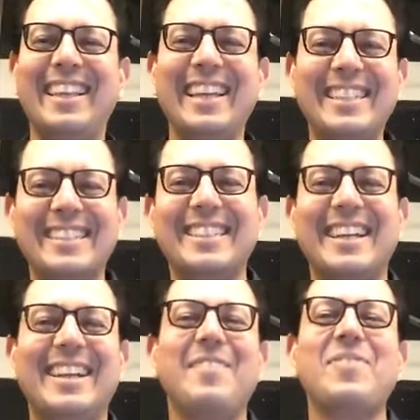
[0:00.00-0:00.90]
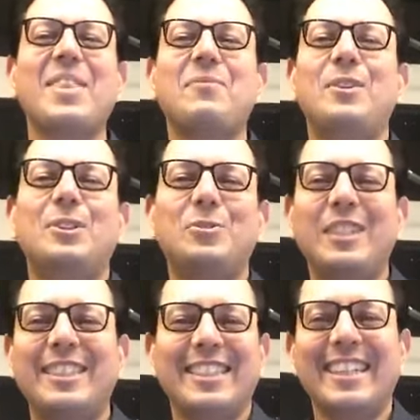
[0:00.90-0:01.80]
That's
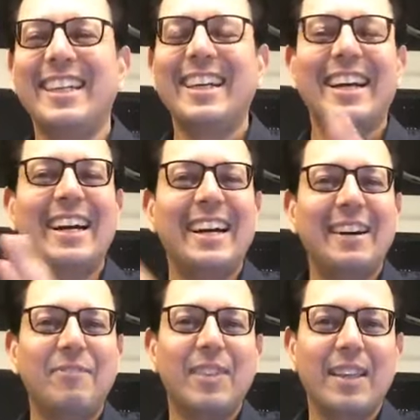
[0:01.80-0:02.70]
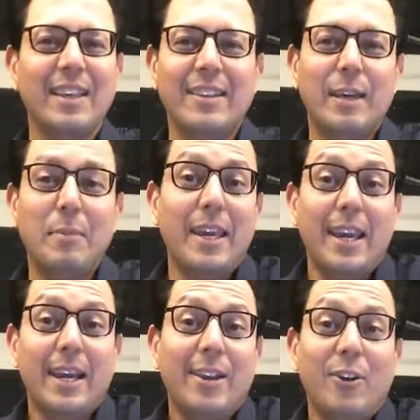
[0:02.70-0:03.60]
persuasion. Uh, they may
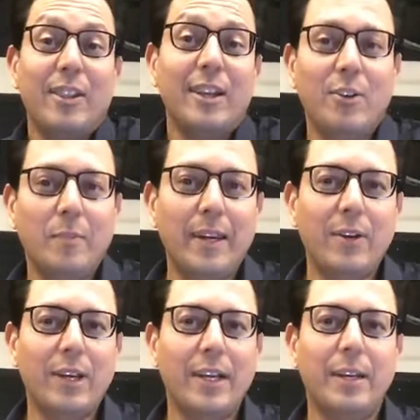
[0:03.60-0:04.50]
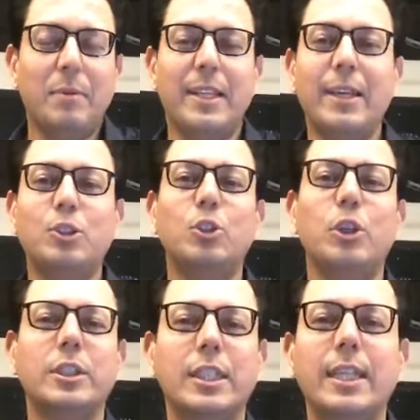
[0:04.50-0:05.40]
agree or they may not agree, but they should
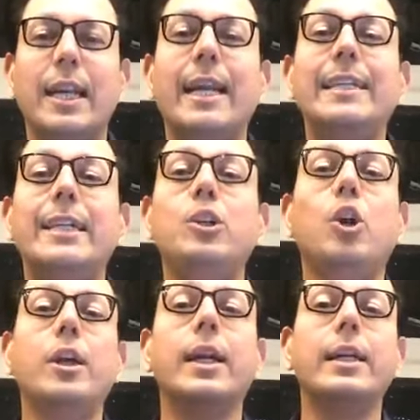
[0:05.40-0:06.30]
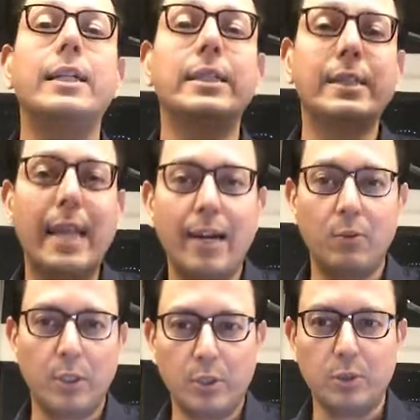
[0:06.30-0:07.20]
not say that I did not understand
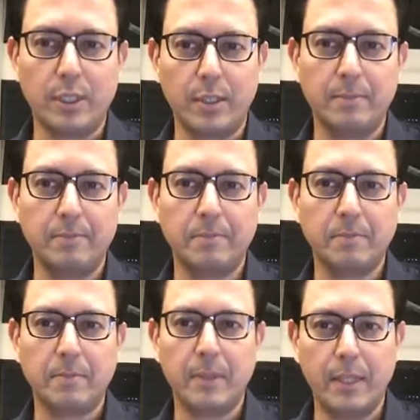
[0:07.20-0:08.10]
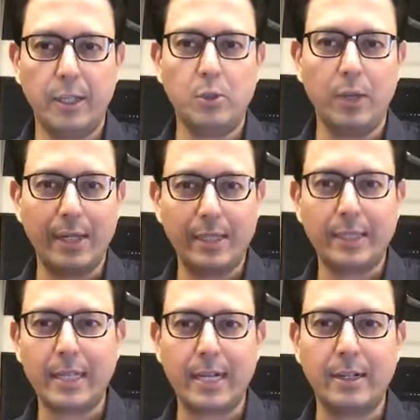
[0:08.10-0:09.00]
what you said. They need to
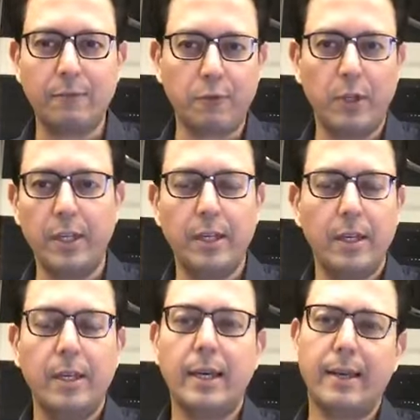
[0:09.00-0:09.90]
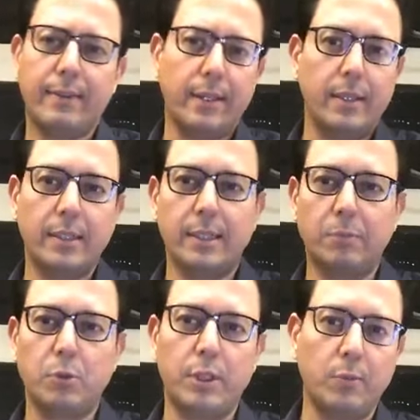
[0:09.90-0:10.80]
understand it fully, and then it's
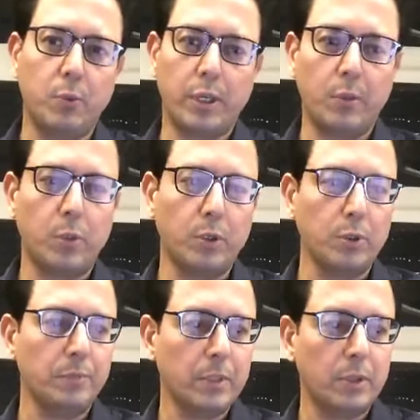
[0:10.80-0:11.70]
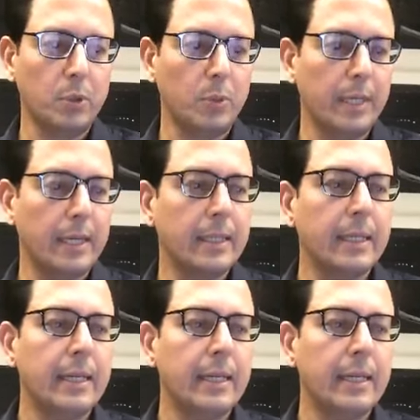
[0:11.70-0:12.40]
up to them what they want to do with that.